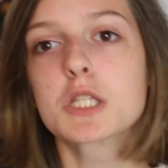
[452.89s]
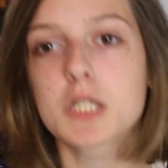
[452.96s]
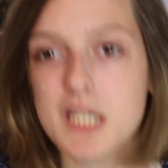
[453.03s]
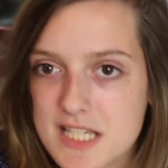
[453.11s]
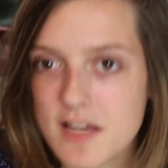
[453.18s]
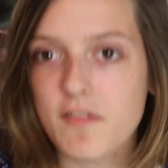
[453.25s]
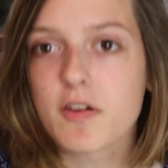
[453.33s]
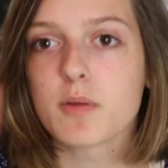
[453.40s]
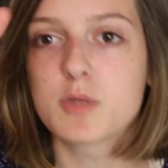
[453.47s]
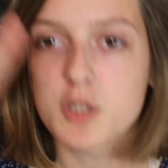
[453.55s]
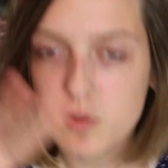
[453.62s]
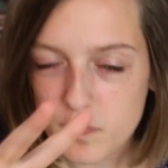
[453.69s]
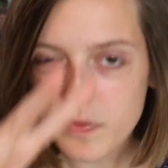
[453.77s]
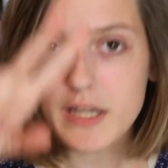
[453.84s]
Because I filmed
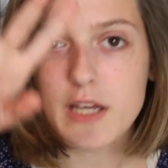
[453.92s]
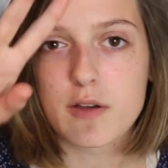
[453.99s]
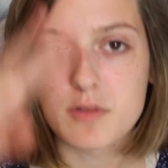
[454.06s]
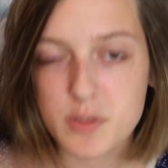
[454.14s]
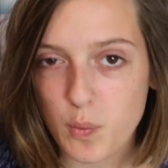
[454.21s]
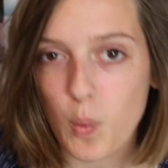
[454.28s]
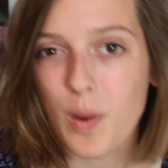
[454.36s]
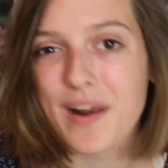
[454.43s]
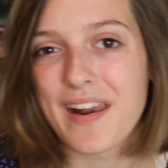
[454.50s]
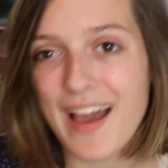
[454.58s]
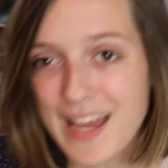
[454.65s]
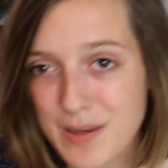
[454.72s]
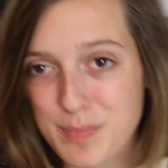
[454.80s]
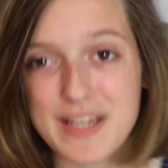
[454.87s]
two videos in one
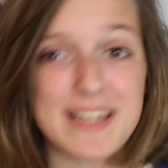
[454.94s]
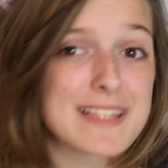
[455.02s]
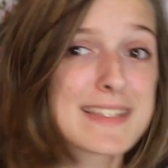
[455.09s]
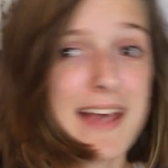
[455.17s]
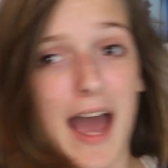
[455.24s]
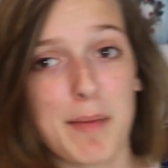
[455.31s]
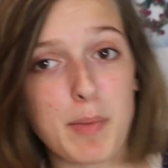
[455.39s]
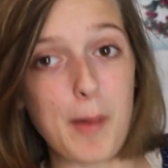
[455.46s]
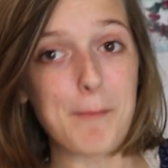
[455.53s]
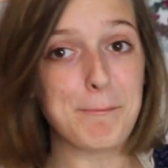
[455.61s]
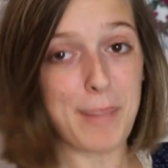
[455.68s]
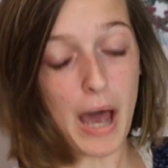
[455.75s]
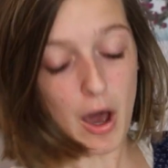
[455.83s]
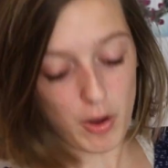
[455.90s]
night because I'm
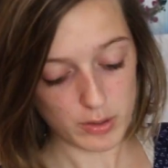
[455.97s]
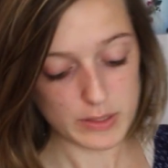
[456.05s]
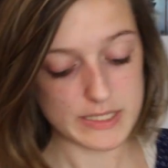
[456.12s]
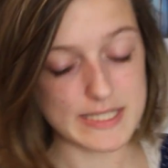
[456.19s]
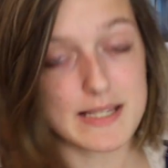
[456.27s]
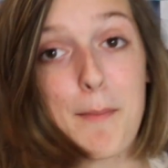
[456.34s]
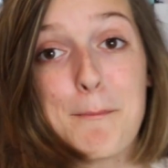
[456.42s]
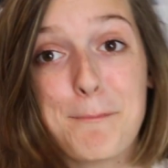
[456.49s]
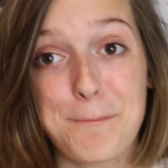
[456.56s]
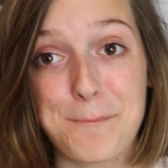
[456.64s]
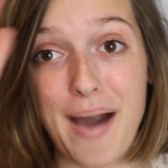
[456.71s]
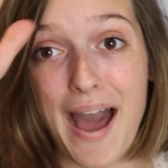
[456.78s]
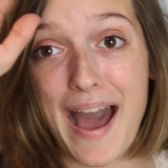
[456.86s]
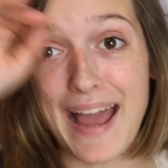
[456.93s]
a boss.
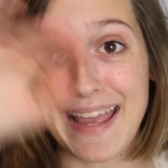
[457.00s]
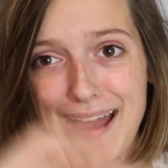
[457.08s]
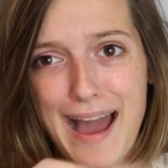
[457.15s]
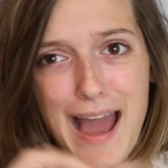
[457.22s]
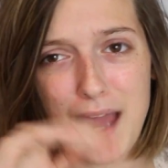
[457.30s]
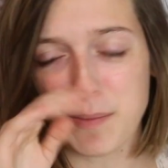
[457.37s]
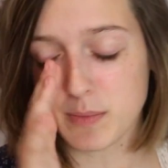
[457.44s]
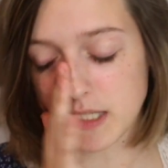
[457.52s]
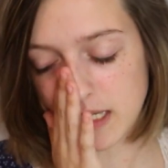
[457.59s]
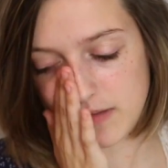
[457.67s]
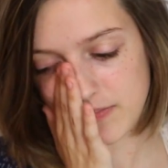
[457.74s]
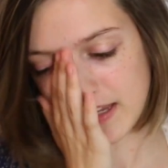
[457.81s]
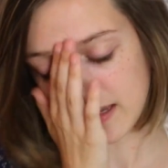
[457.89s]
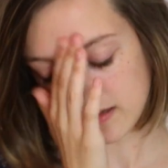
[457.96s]
Bye, I'm
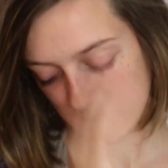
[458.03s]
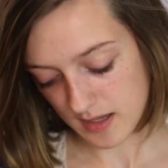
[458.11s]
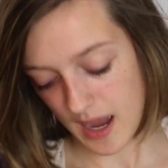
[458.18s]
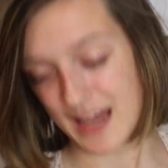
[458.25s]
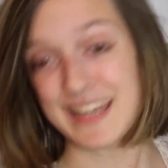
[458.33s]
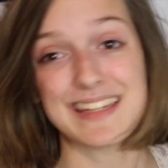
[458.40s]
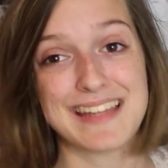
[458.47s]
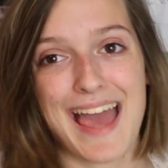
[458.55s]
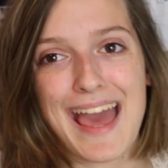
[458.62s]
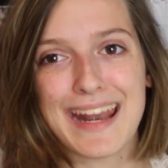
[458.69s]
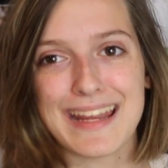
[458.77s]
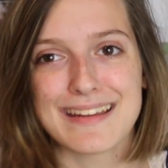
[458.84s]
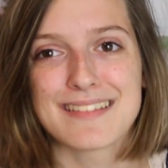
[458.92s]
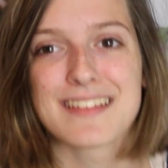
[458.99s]
leaving. I need to
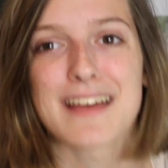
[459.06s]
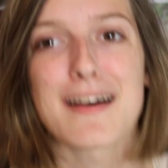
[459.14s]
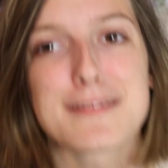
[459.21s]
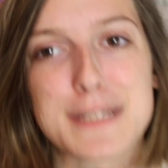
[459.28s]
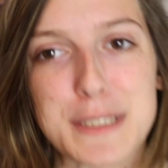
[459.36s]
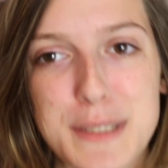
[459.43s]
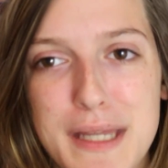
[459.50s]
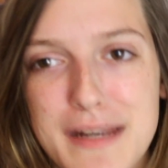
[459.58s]
edit. I'll see you